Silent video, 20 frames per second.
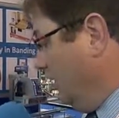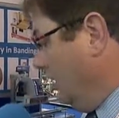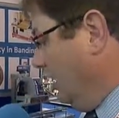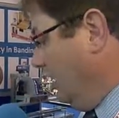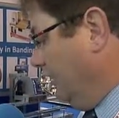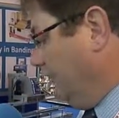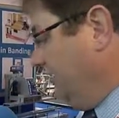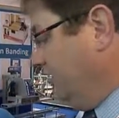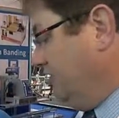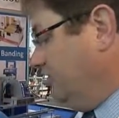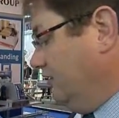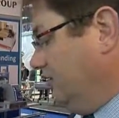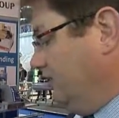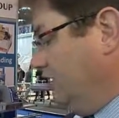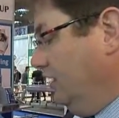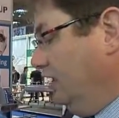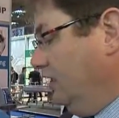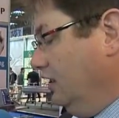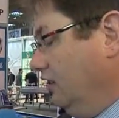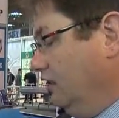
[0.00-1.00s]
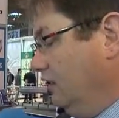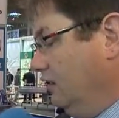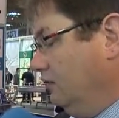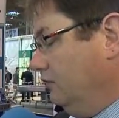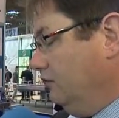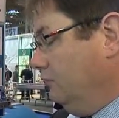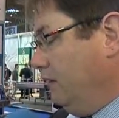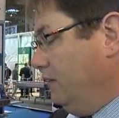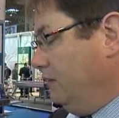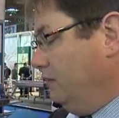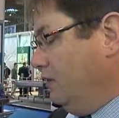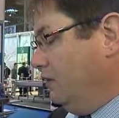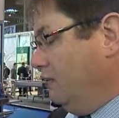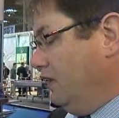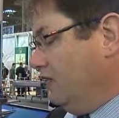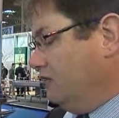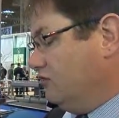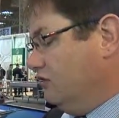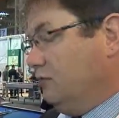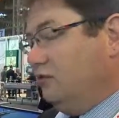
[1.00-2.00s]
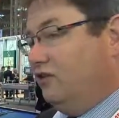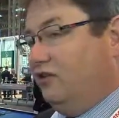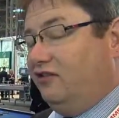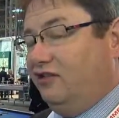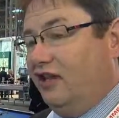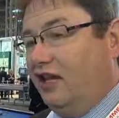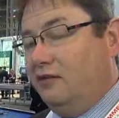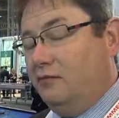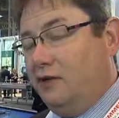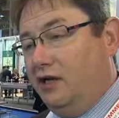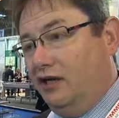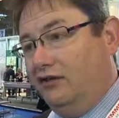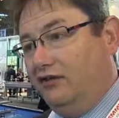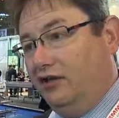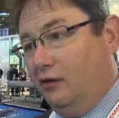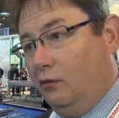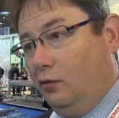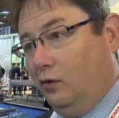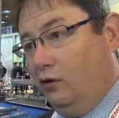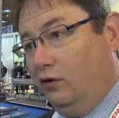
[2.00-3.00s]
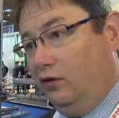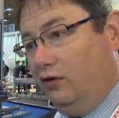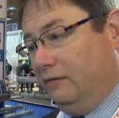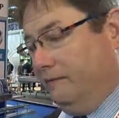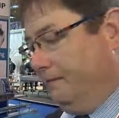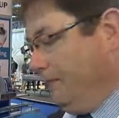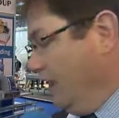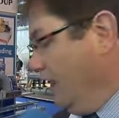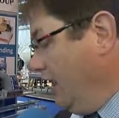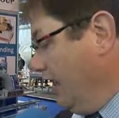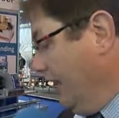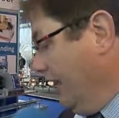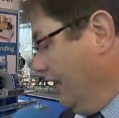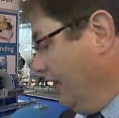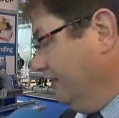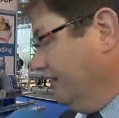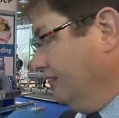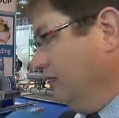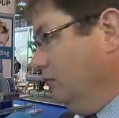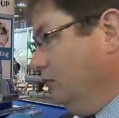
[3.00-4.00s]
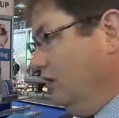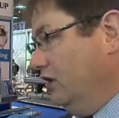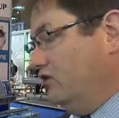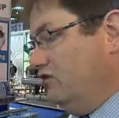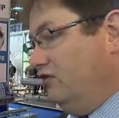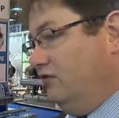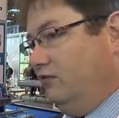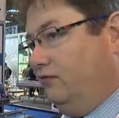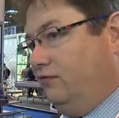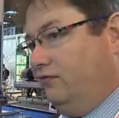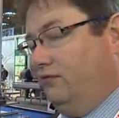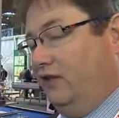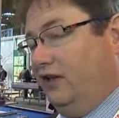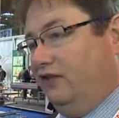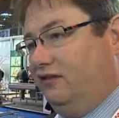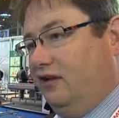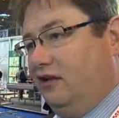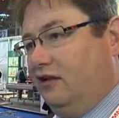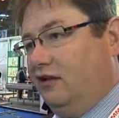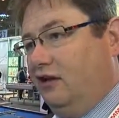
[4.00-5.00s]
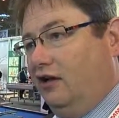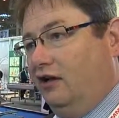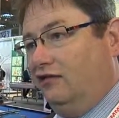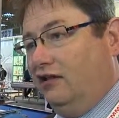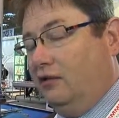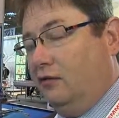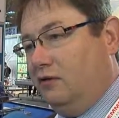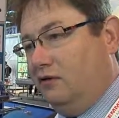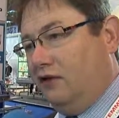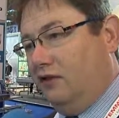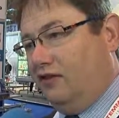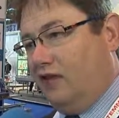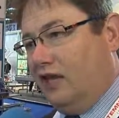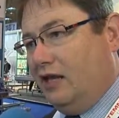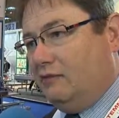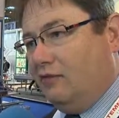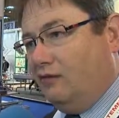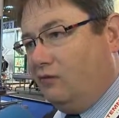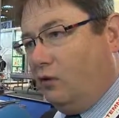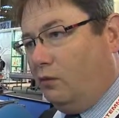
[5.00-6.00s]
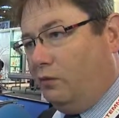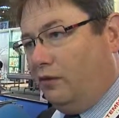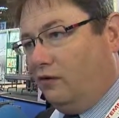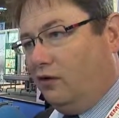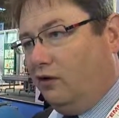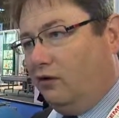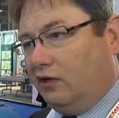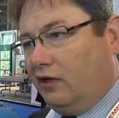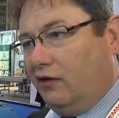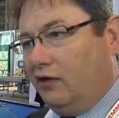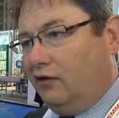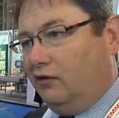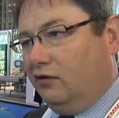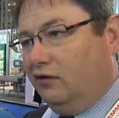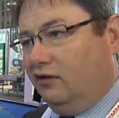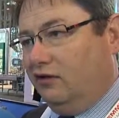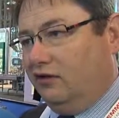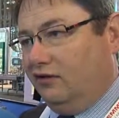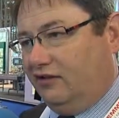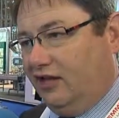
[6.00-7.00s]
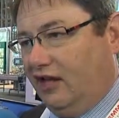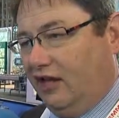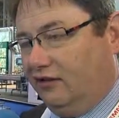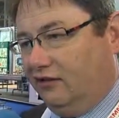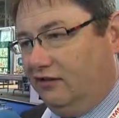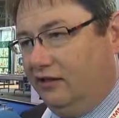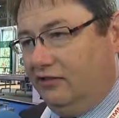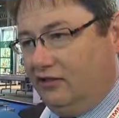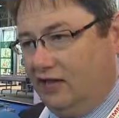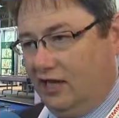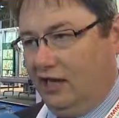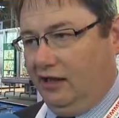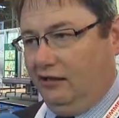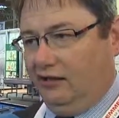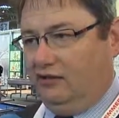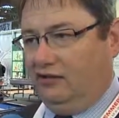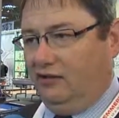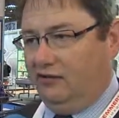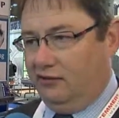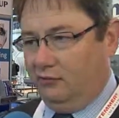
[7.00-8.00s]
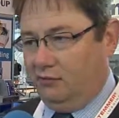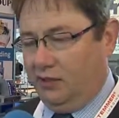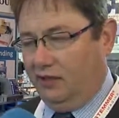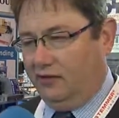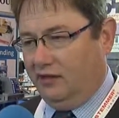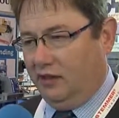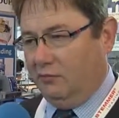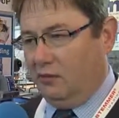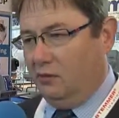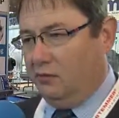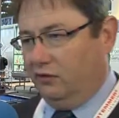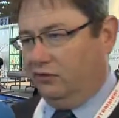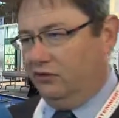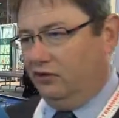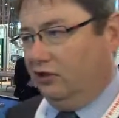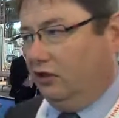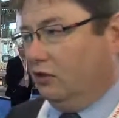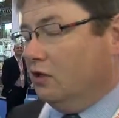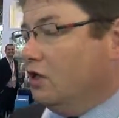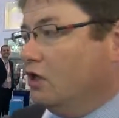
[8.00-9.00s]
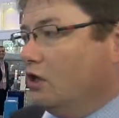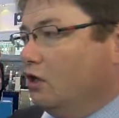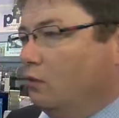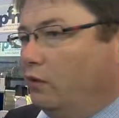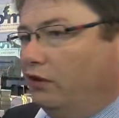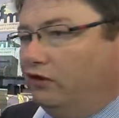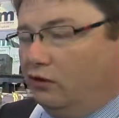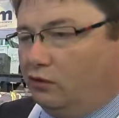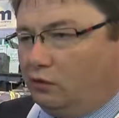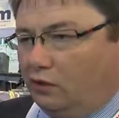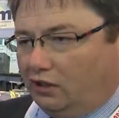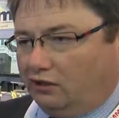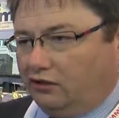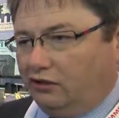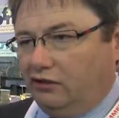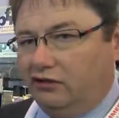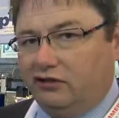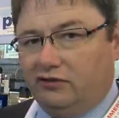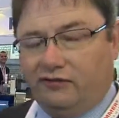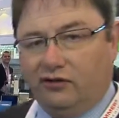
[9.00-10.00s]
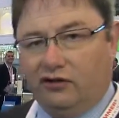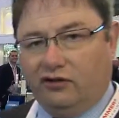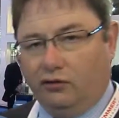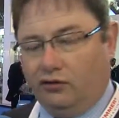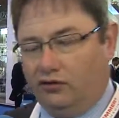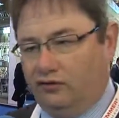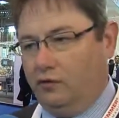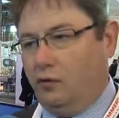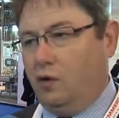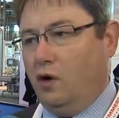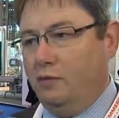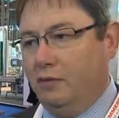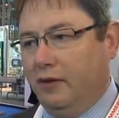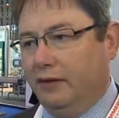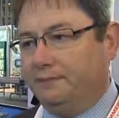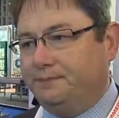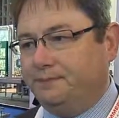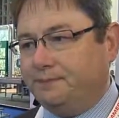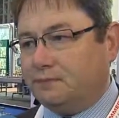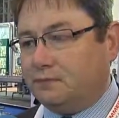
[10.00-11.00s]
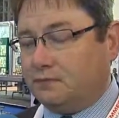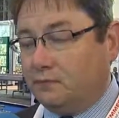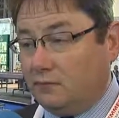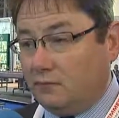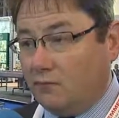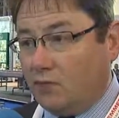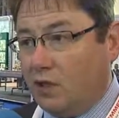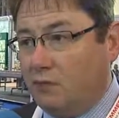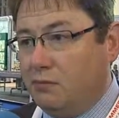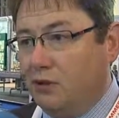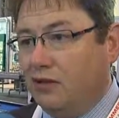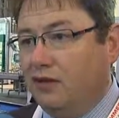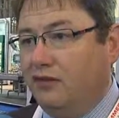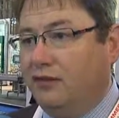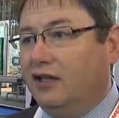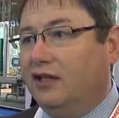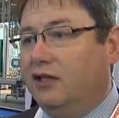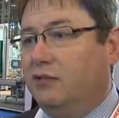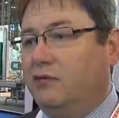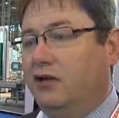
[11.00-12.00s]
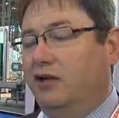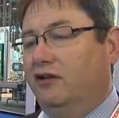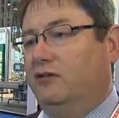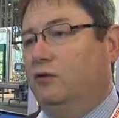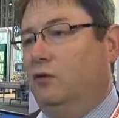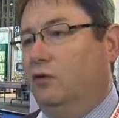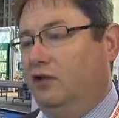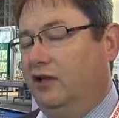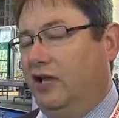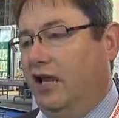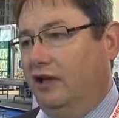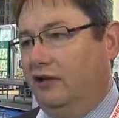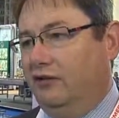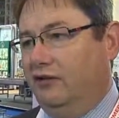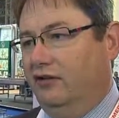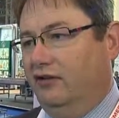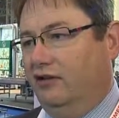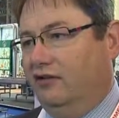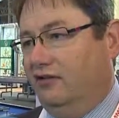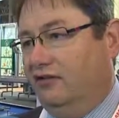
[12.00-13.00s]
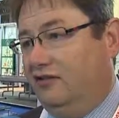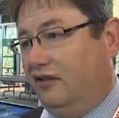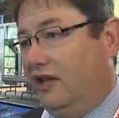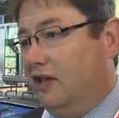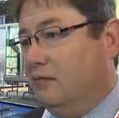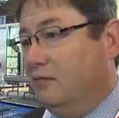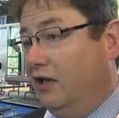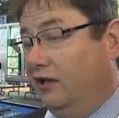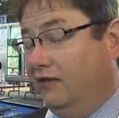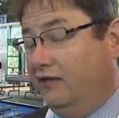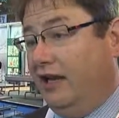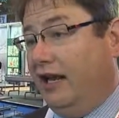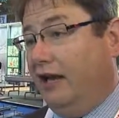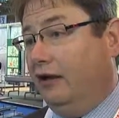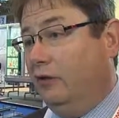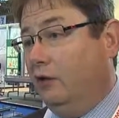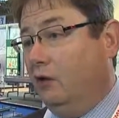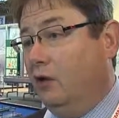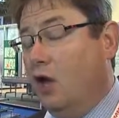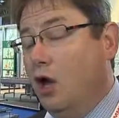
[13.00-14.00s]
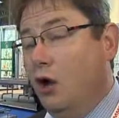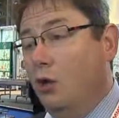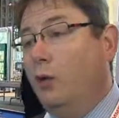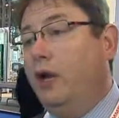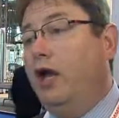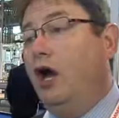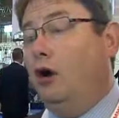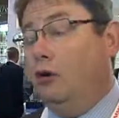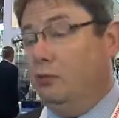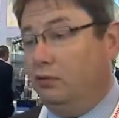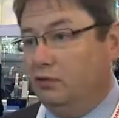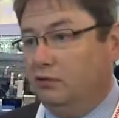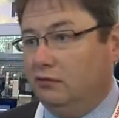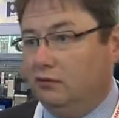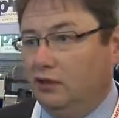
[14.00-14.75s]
This is the PPMA Group Sustainability Award, and which fits in nicely with the theme of what we've got going on at the stand this year. This is the big thing we want to do. We do quite a lot of different sorts of equipment, but the thing that brings them all together is a sustainability angle, we hope.